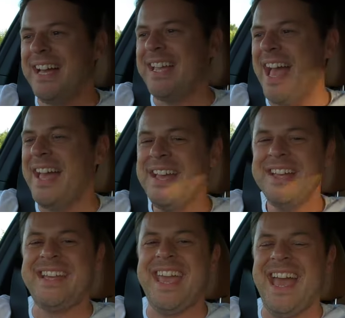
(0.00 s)

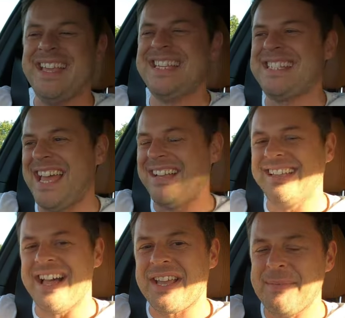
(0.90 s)
Get, get settled
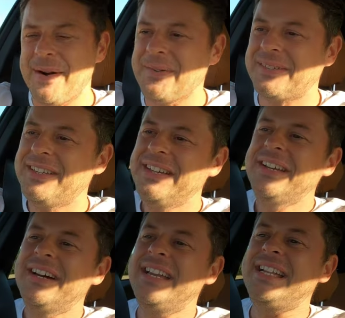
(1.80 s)
like I'm old.
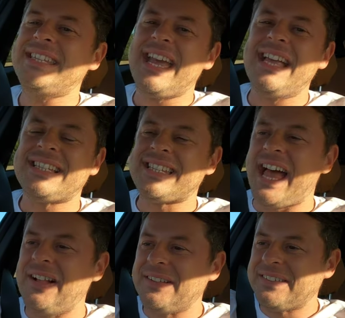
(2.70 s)
Need to get
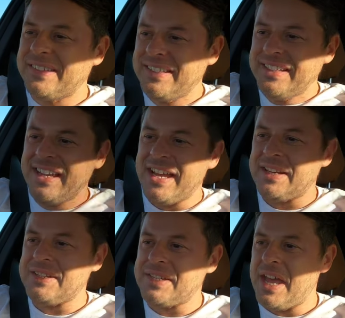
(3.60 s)
settled
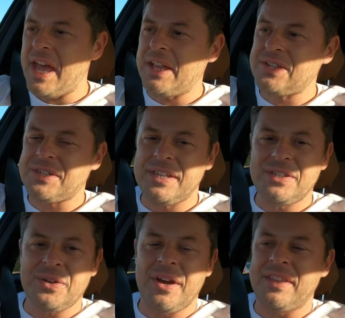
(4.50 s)
and uh, just
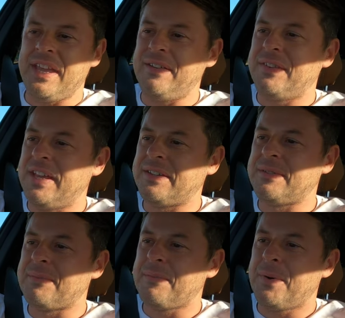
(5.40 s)
enjoy the
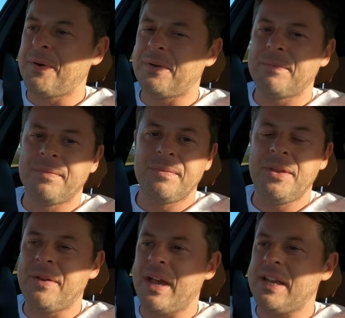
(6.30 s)
evening. But
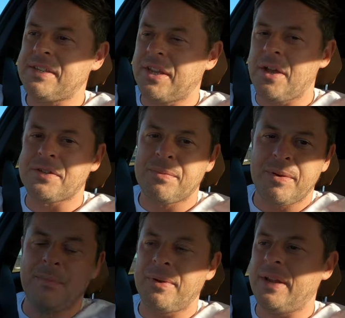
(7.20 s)
you guys and girls have
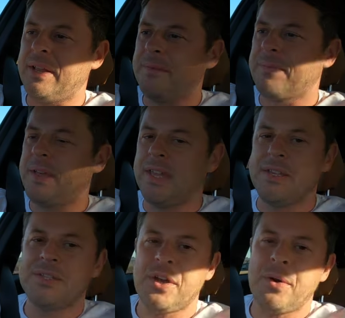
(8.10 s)
been brilliant. Thank
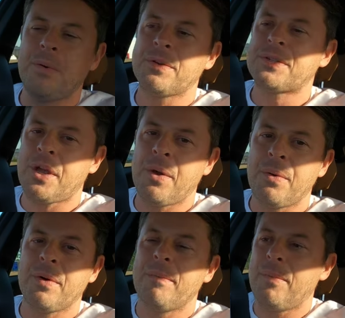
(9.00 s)
you so,
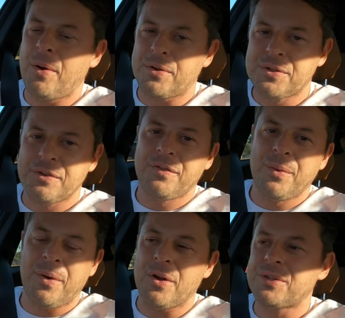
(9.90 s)
so much for
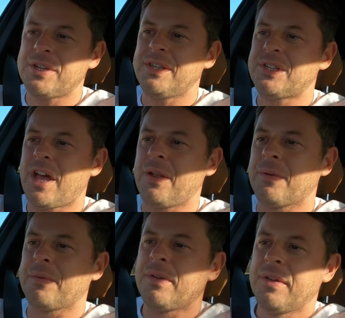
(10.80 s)
watching the
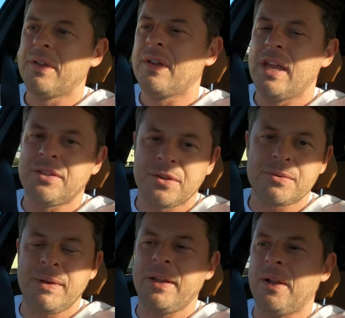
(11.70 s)
channel it
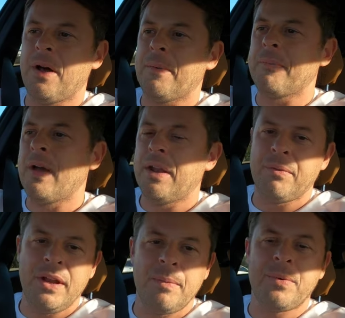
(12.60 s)
does mean a lot and I
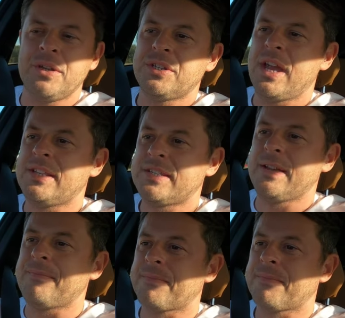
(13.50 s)
really appreciate it.